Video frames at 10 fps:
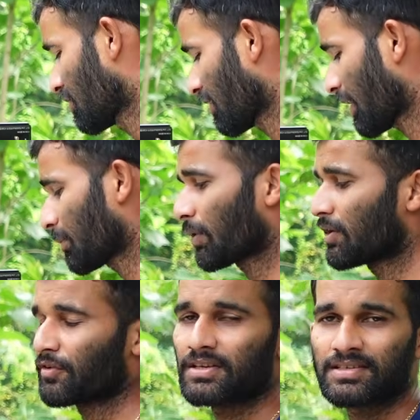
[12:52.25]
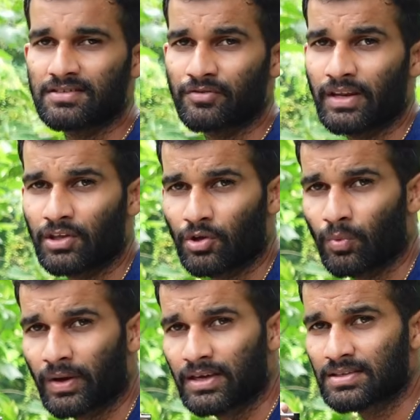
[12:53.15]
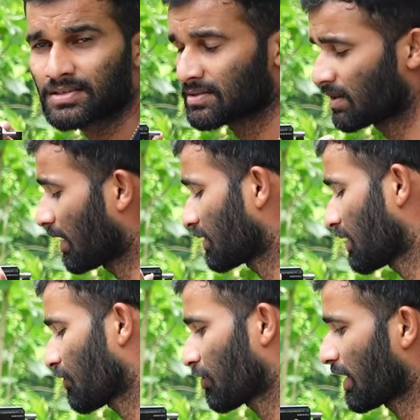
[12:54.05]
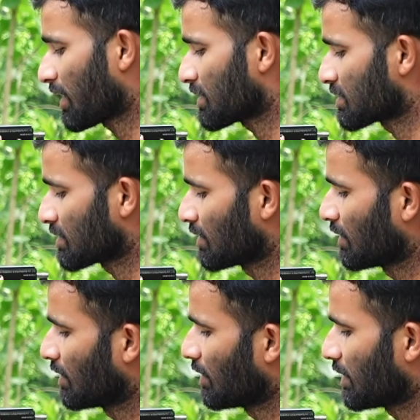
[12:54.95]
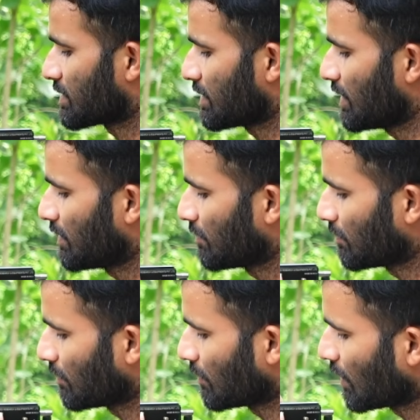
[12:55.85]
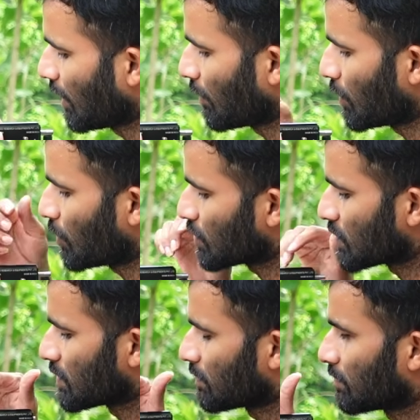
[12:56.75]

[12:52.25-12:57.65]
9.56 grain QIS at 35 yards. Let's see how it goes.